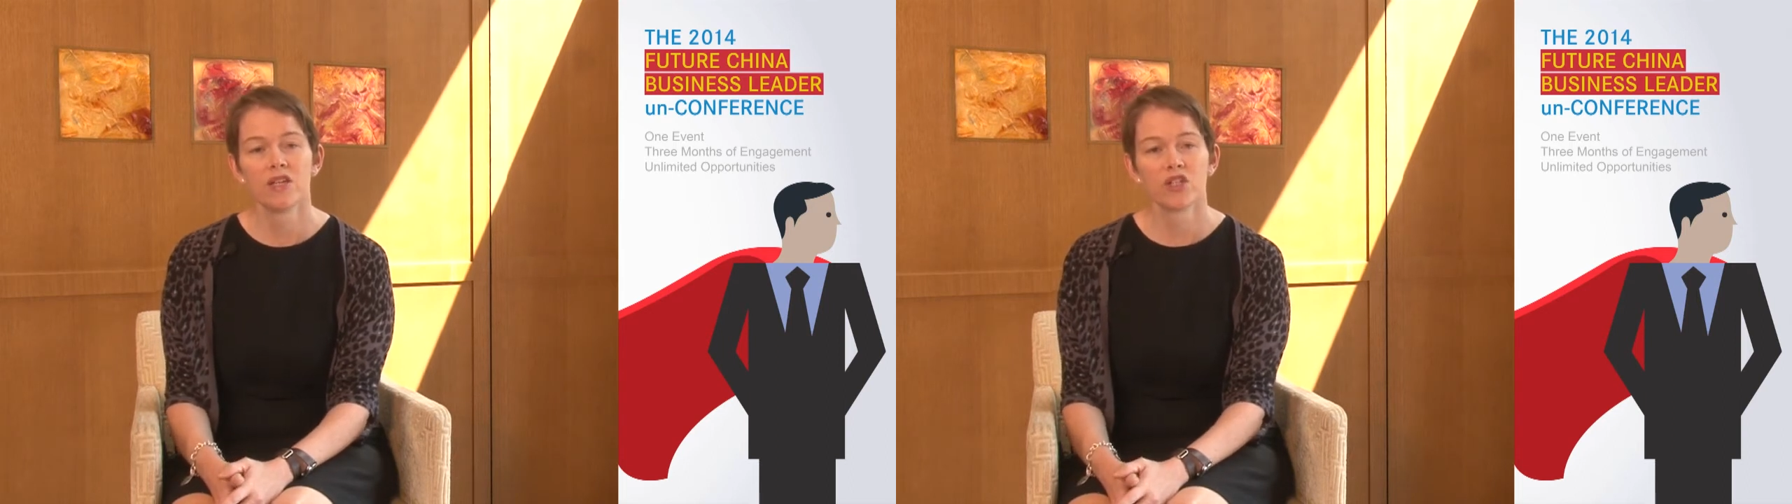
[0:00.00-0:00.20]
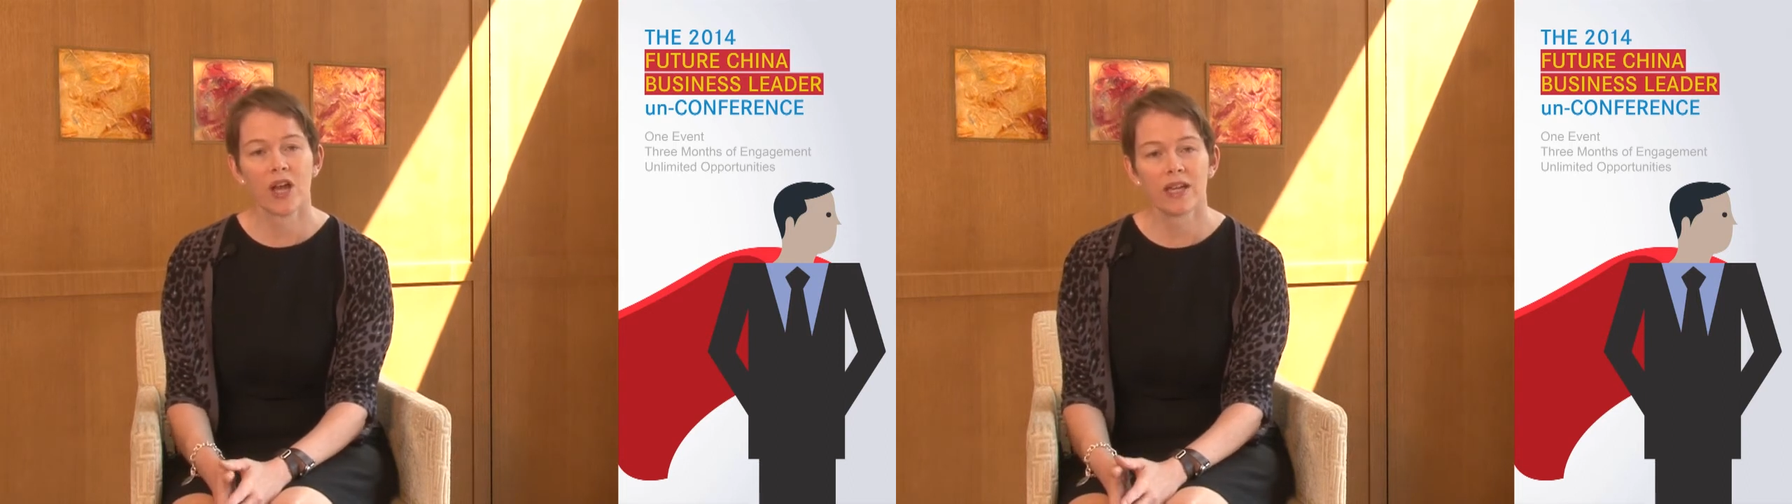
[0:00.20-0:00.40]

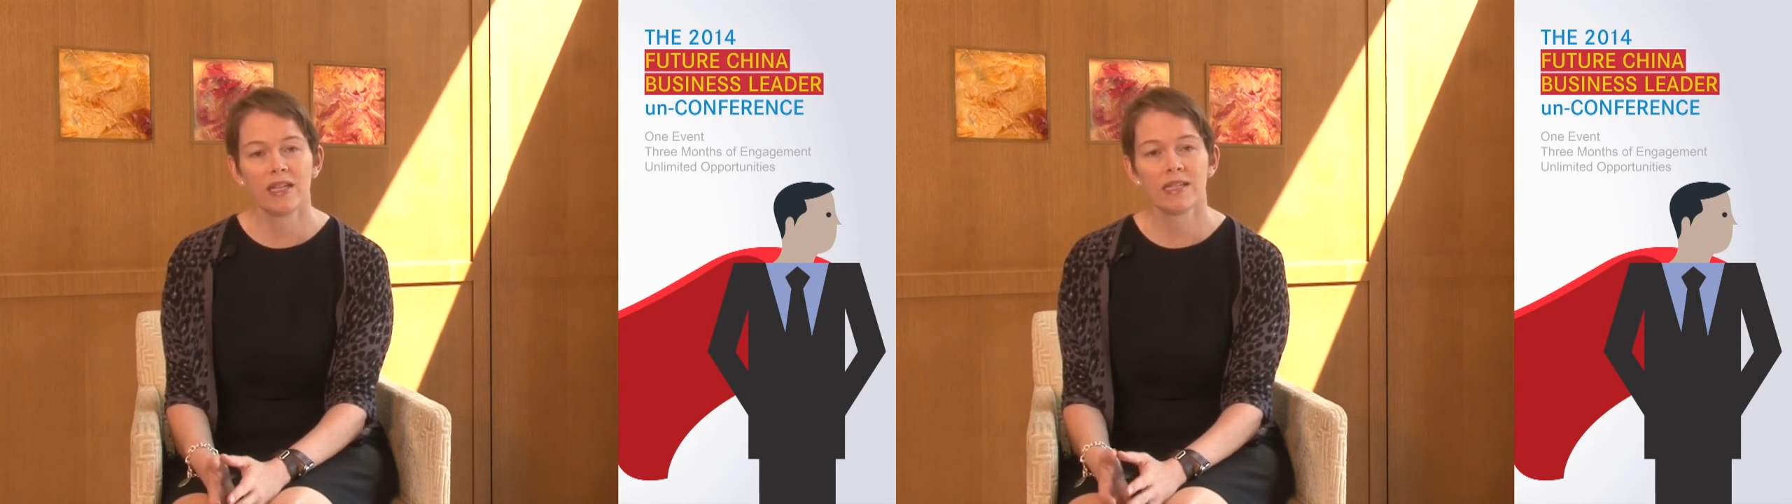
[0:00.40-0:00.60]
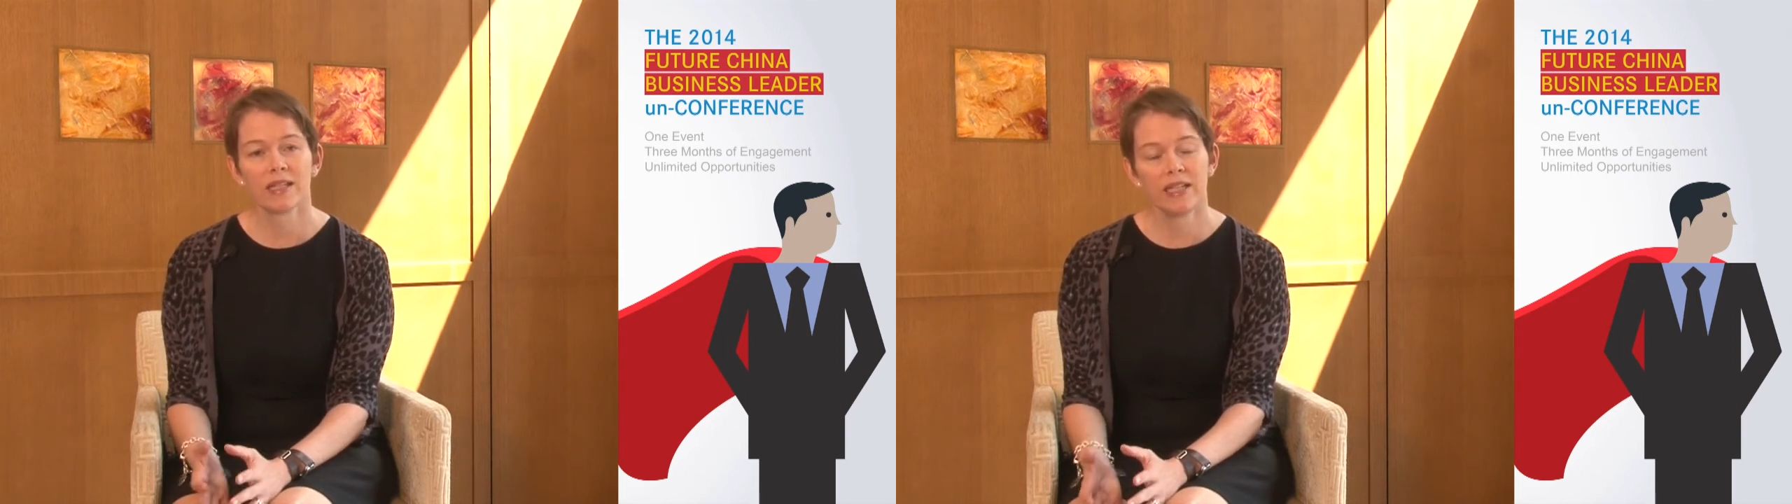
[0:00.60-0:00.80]

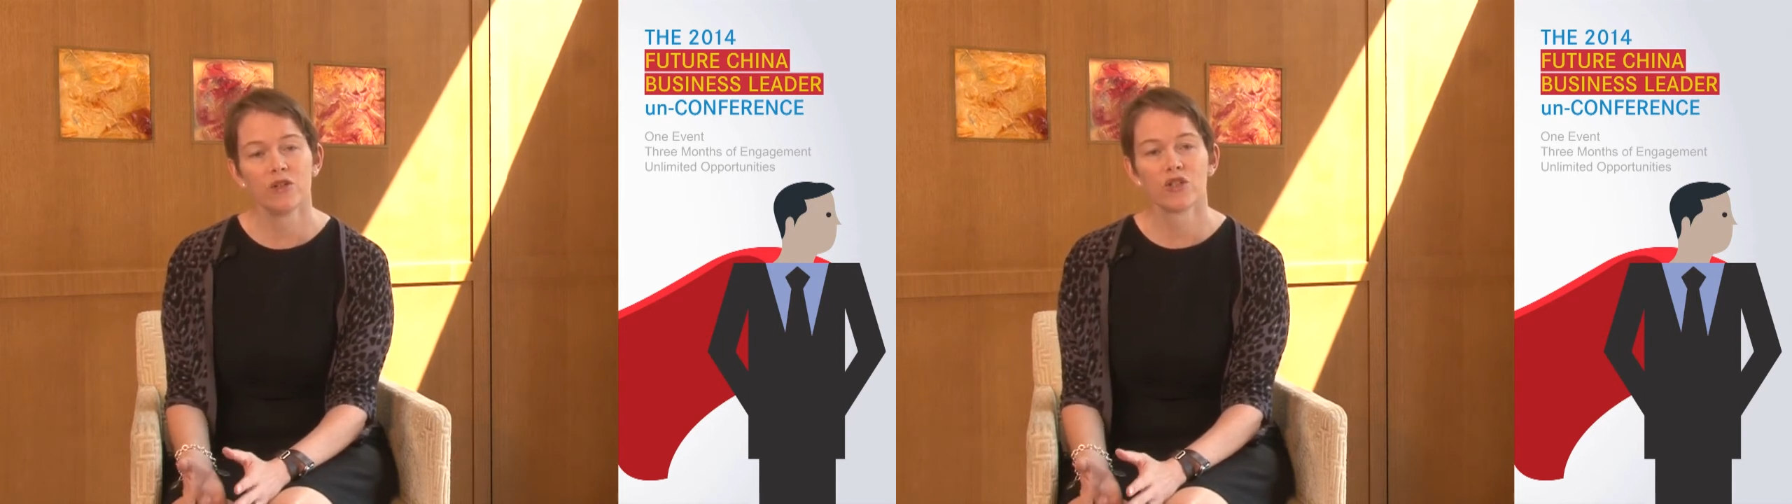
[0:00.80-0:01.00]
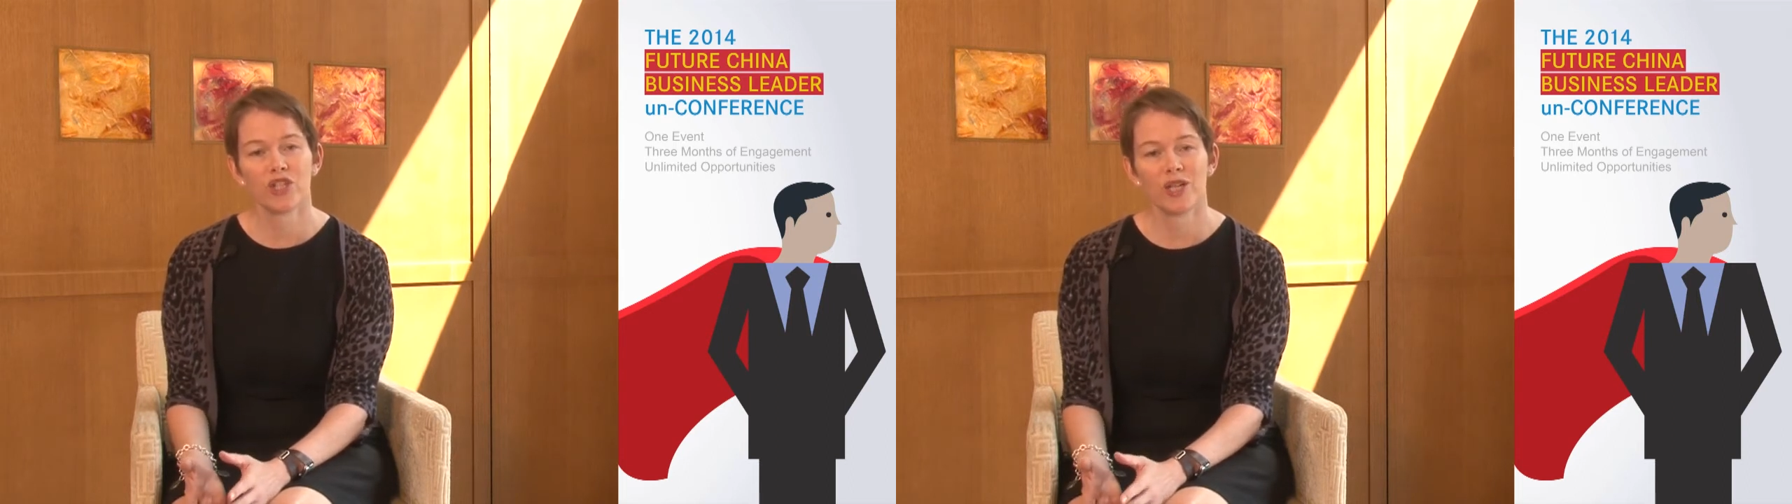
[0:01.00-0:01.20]
Chinese
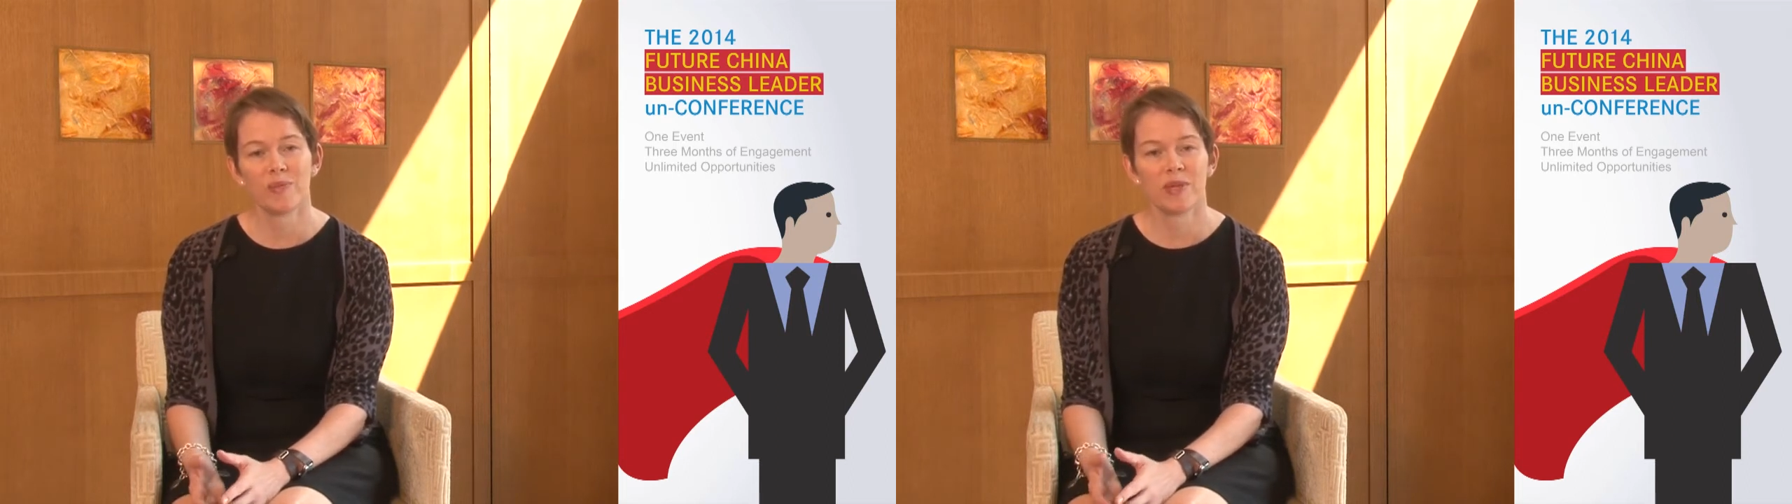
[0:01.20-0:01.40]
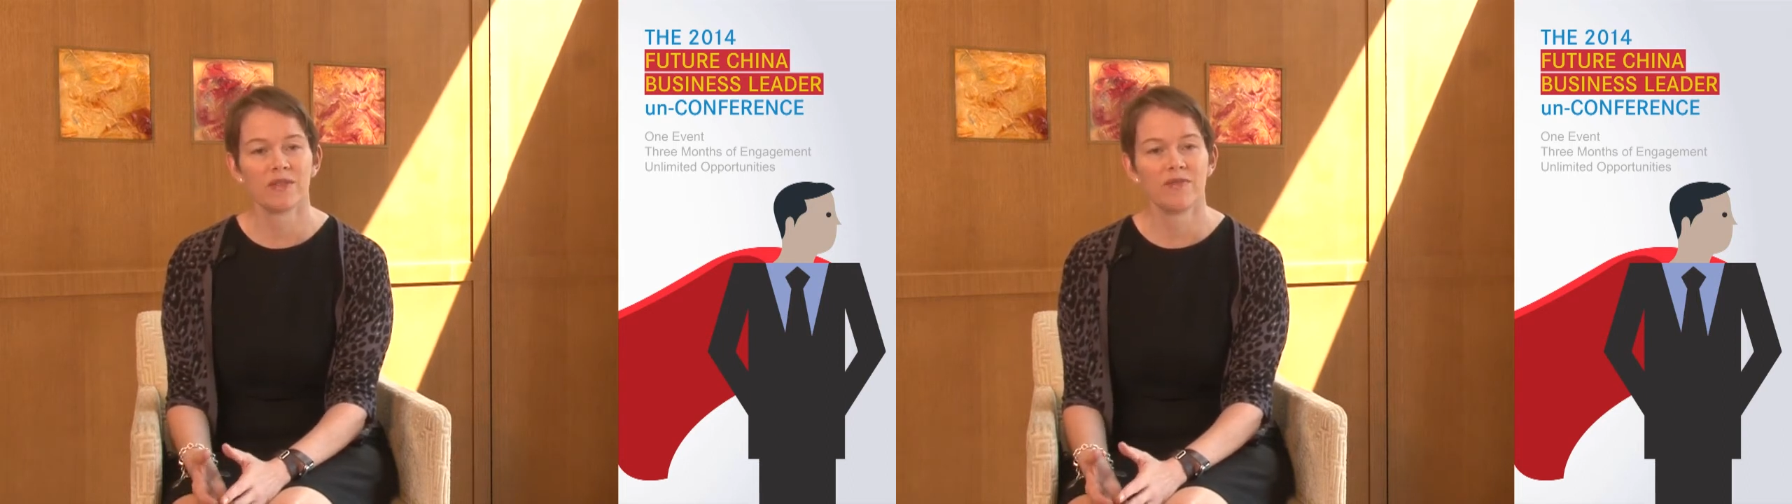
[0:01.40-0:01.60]

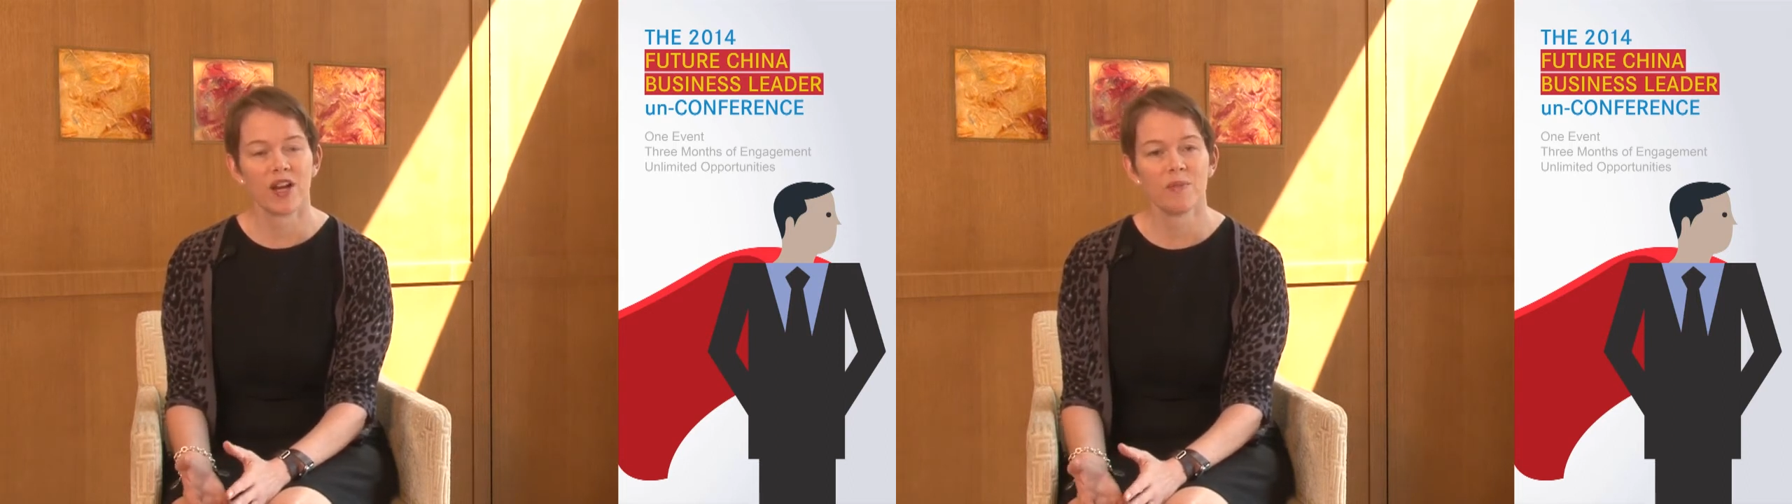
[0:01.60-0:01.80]
leadership is very